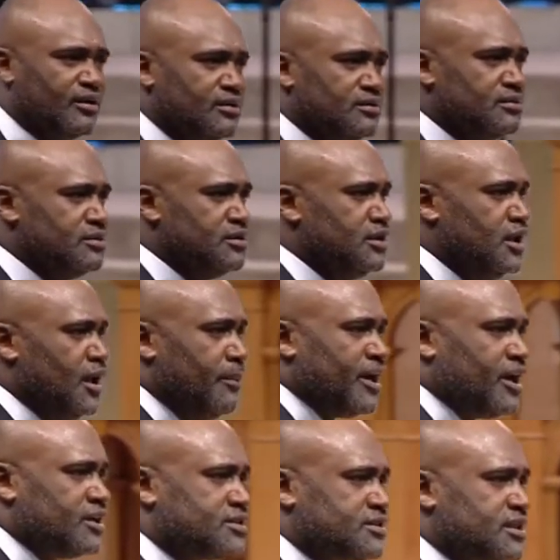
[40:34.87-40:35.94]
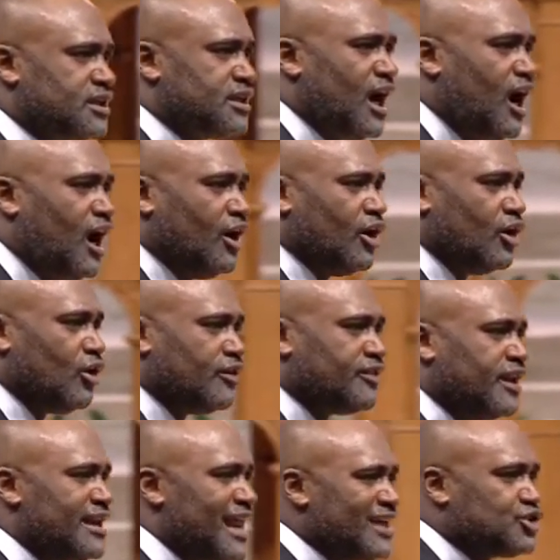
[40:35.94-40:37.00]
Because the carnal or the
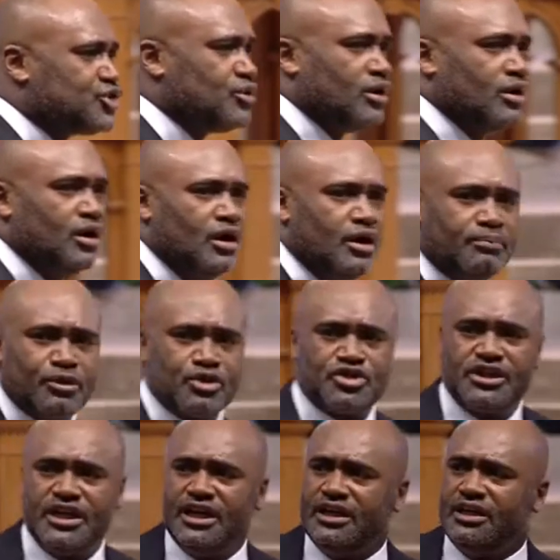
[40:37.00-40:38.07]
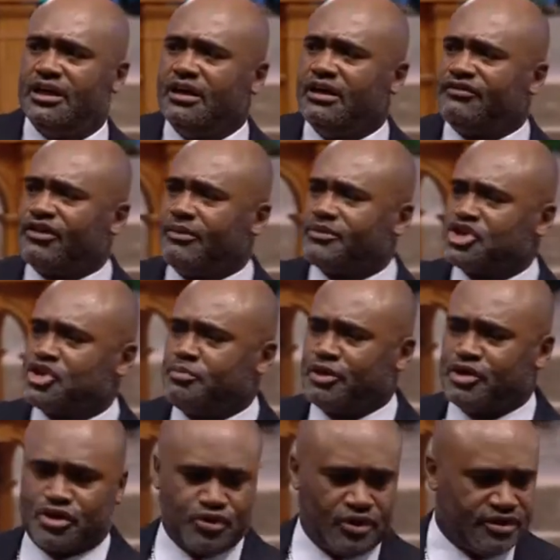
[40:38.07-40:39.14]
natural proceed from the spiritual. The
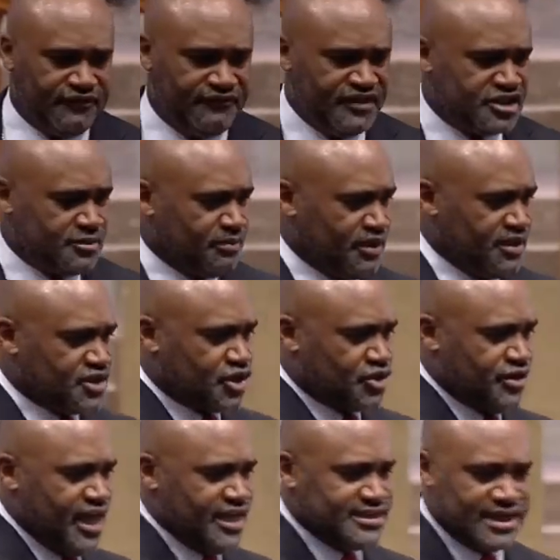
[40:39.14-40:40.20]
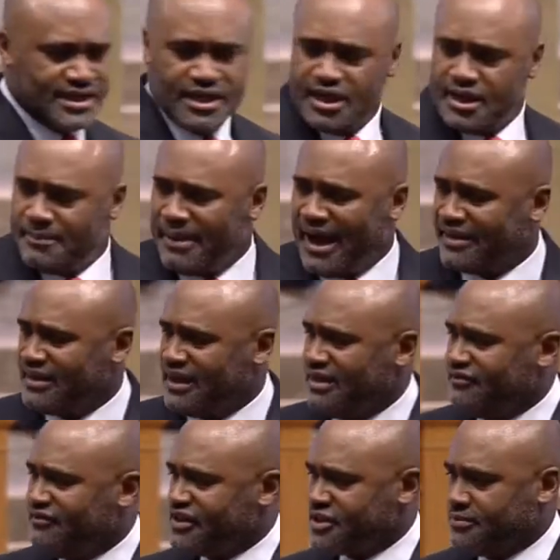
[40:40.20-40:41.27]
visible is created by the invisible.
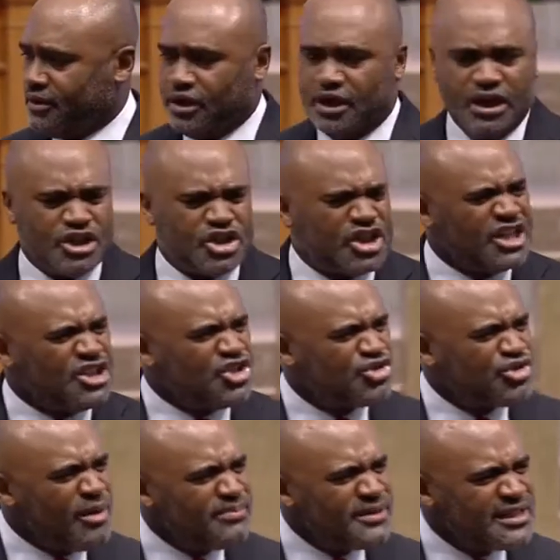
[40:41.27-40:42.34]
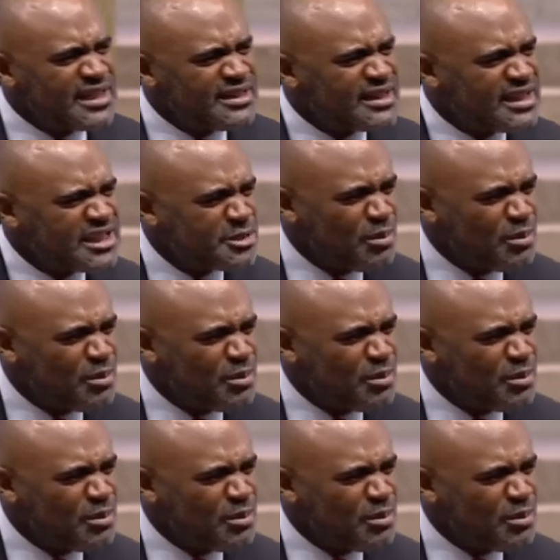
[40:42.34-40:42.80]
She drummed it into this boy's head.